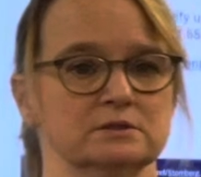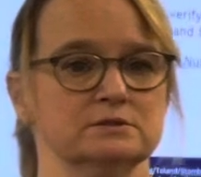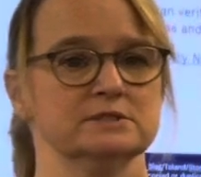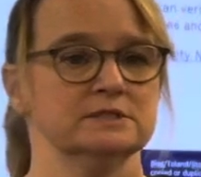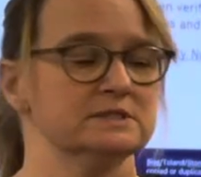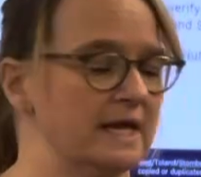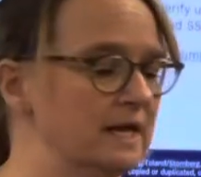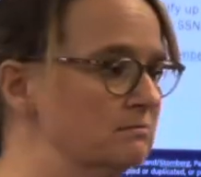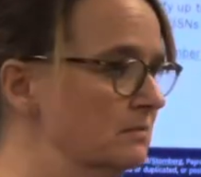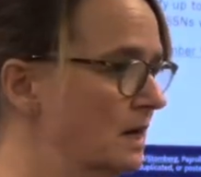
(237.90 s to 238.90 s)
use the
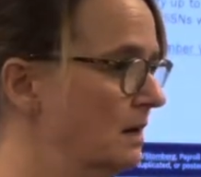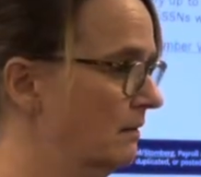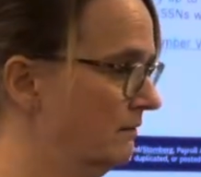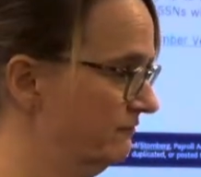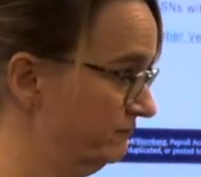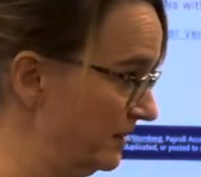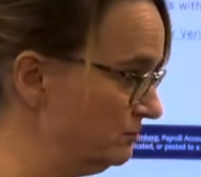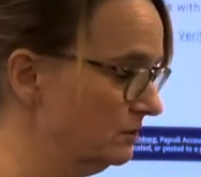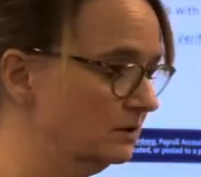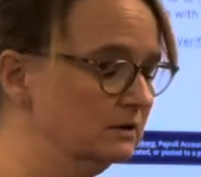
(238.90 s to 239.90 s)
same
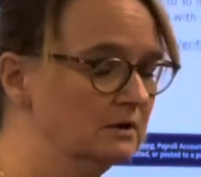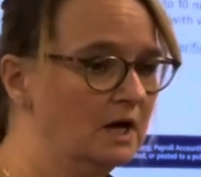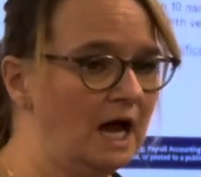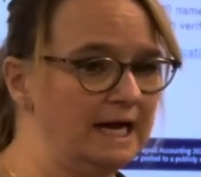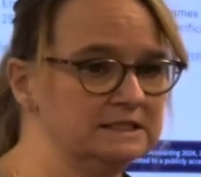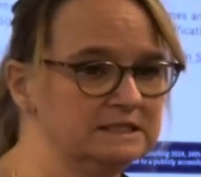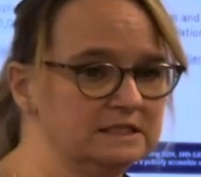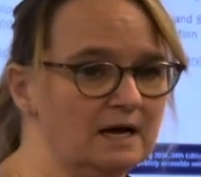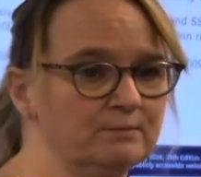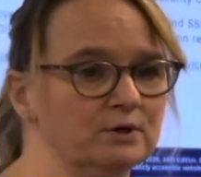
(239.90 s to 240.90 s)
federal ID
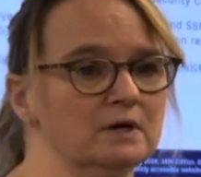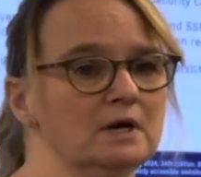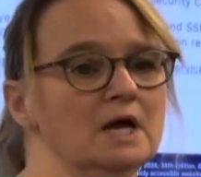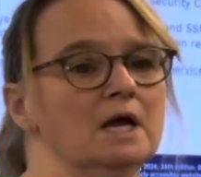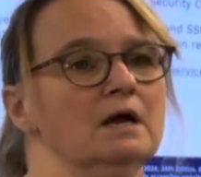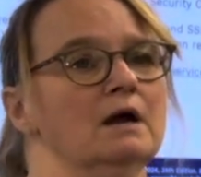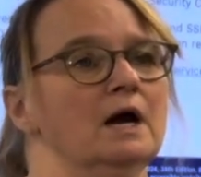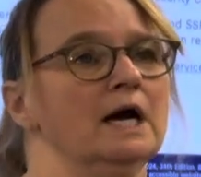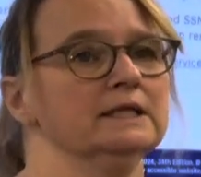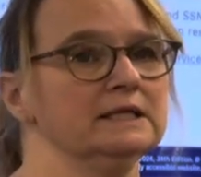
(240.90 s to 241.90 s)
number,
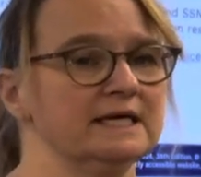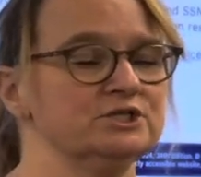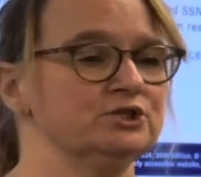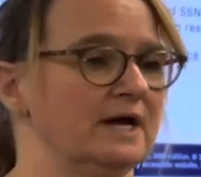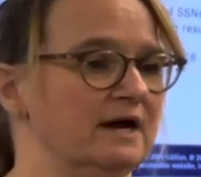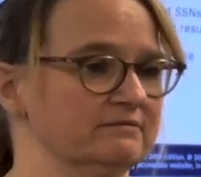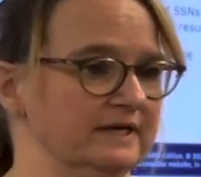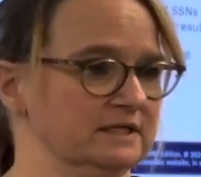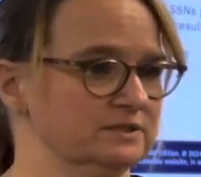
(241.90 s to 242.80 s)
unless you have like